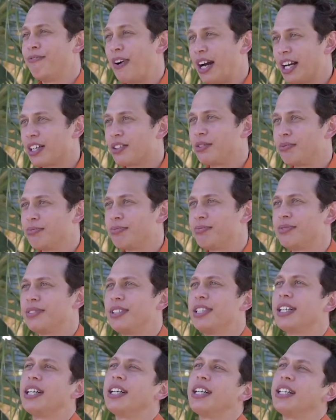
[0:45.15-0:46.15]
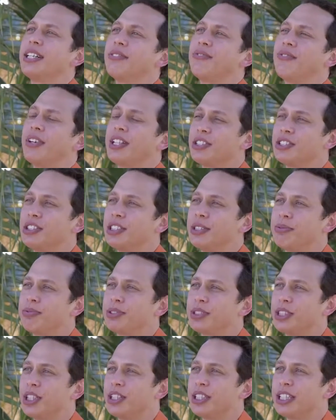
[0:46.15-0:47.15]
uh fellowship,
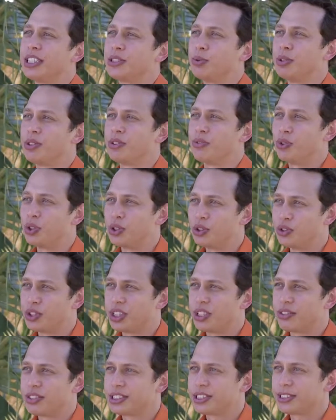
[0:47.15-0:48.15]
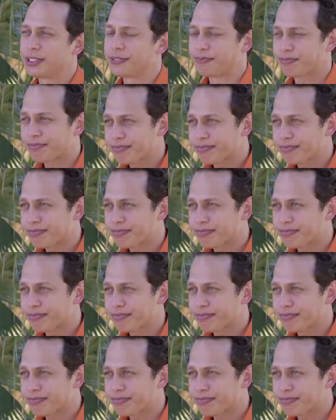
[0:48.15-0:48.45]
so that's with the Rural Generalist.